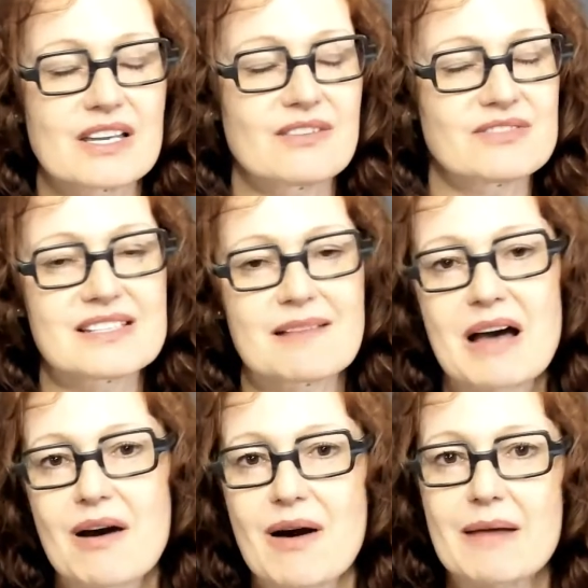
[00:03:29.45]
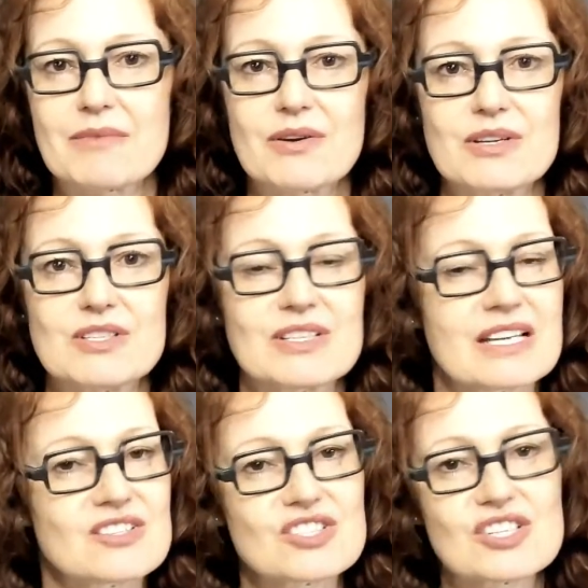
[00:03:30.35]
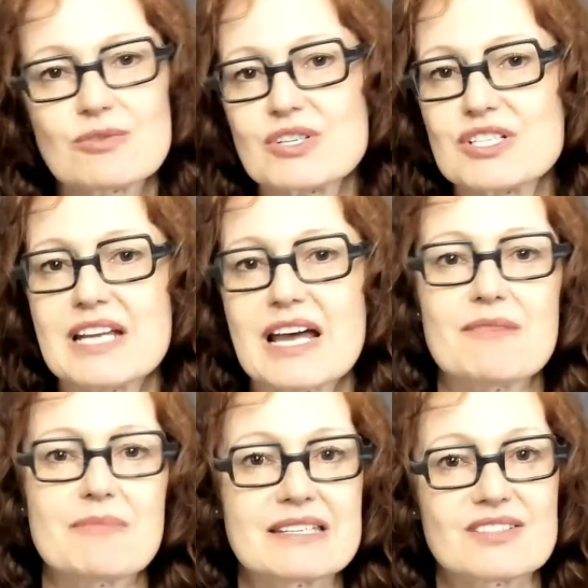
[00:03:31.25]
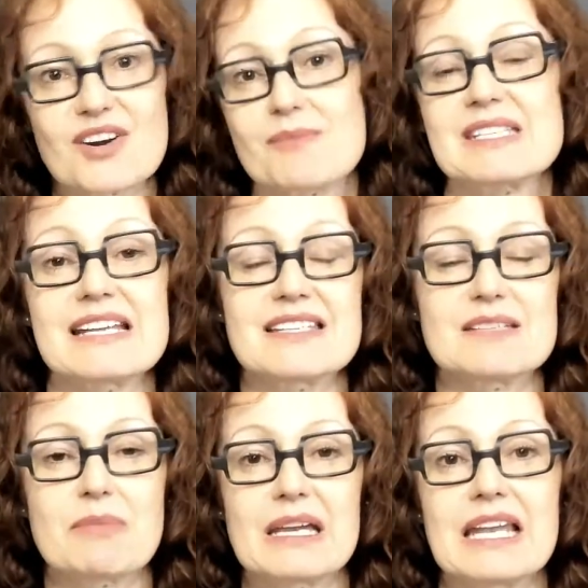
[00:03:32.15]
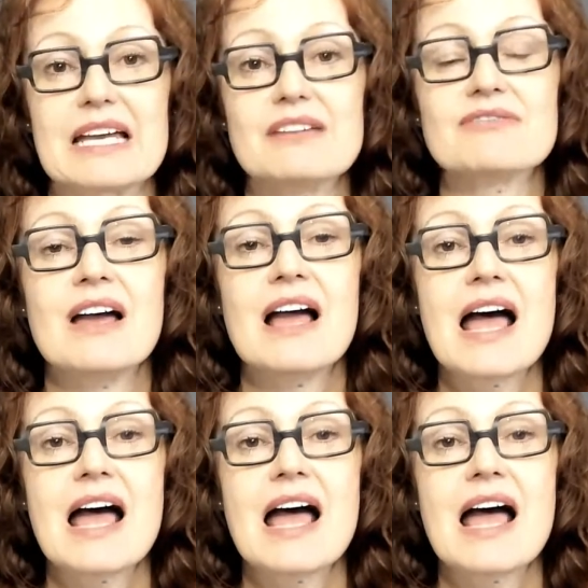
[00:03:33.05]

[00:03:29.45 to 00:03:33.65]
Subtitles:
if somehow I'm going to get squished down by circumstances, by life,